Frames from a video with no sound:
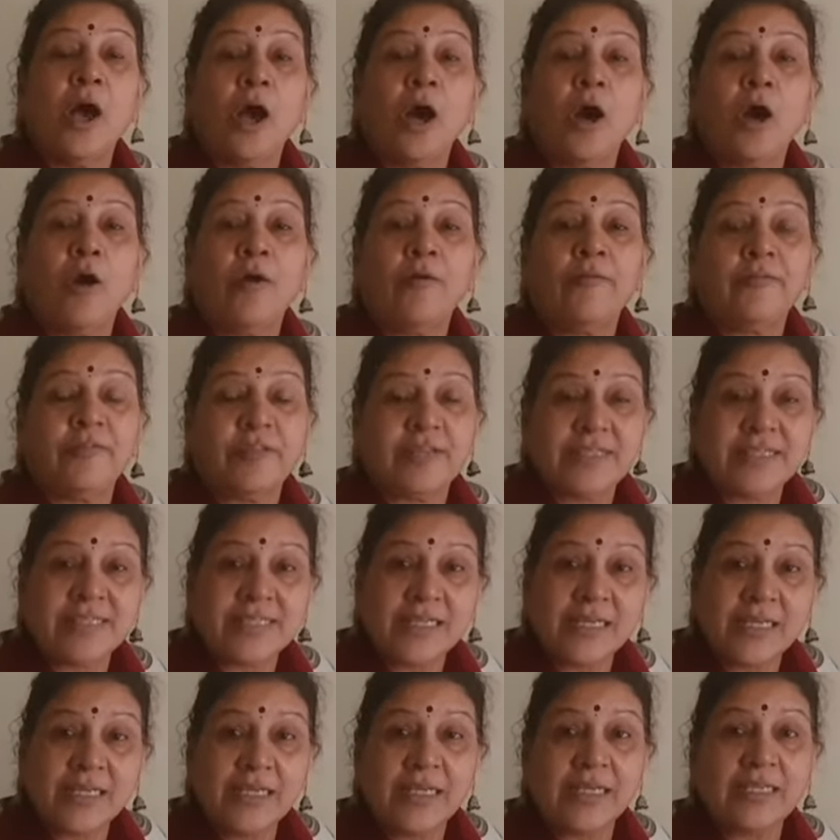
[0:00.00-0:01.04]
of the
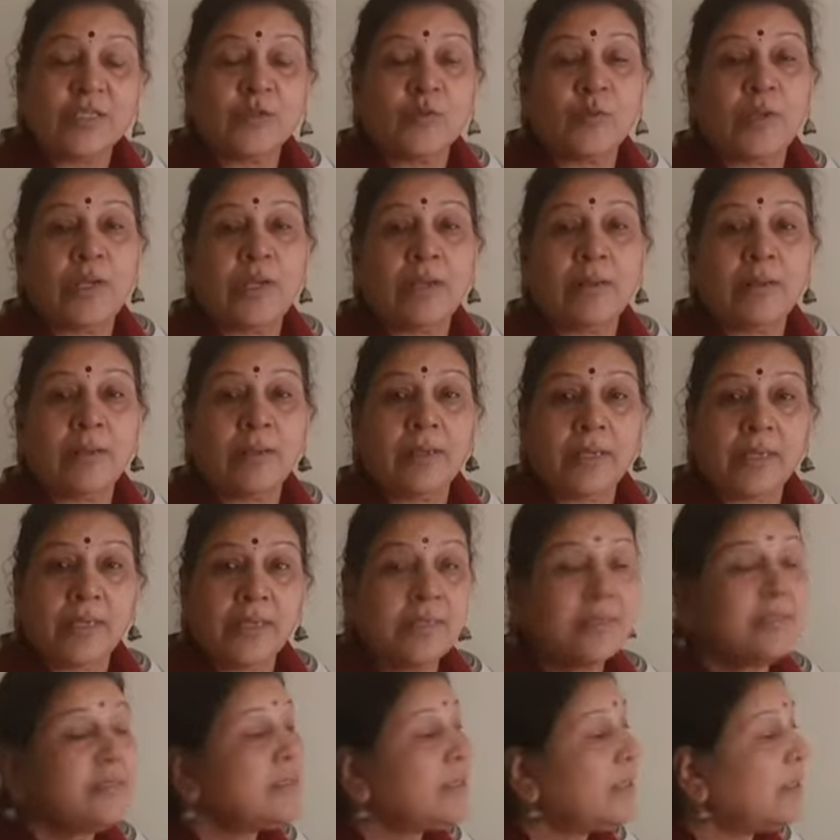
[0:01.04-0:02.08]
circuit
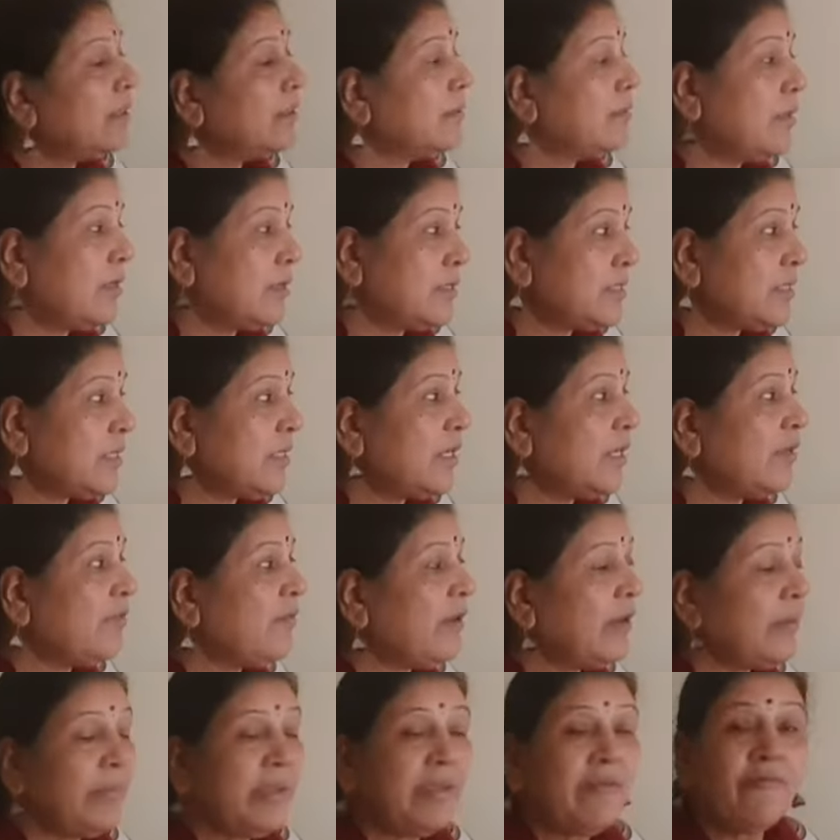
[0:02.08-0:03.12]

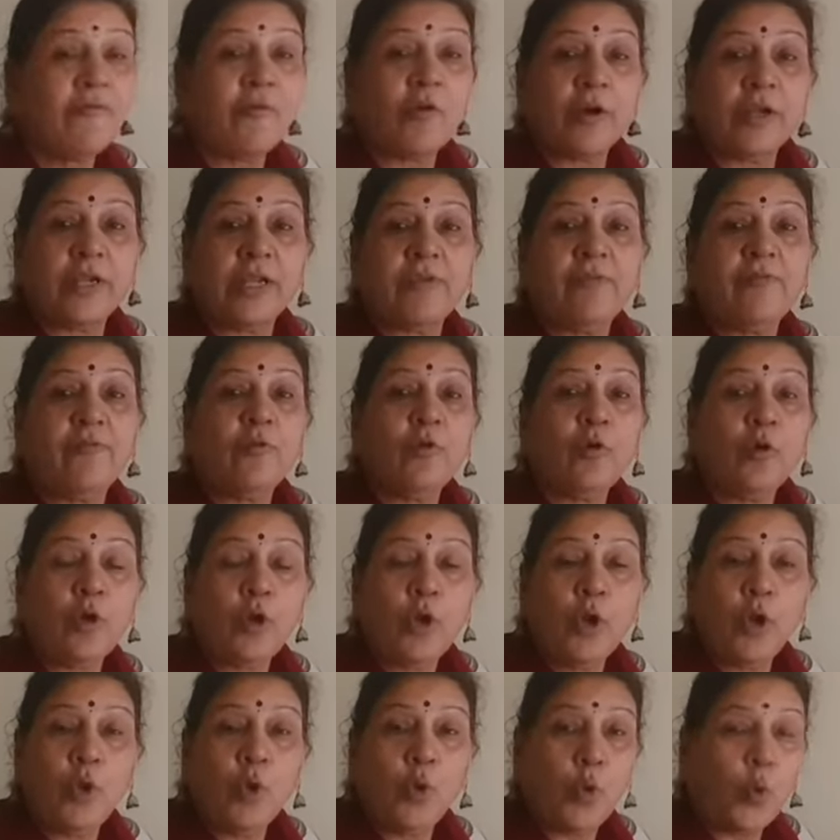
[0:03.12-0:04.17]
will be
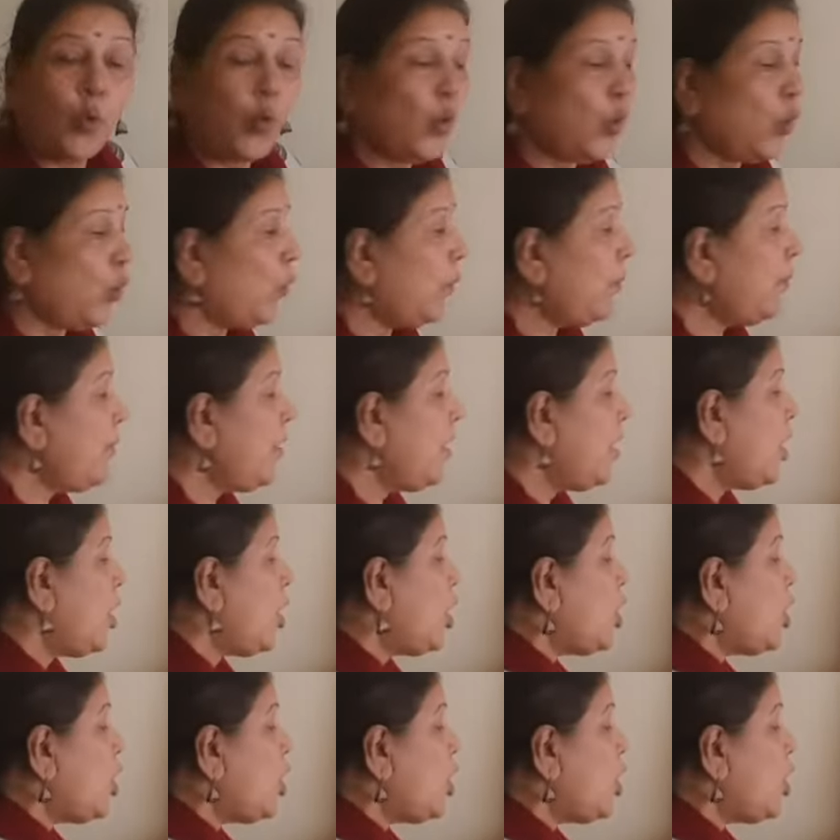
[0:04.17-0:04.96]
44 ohm.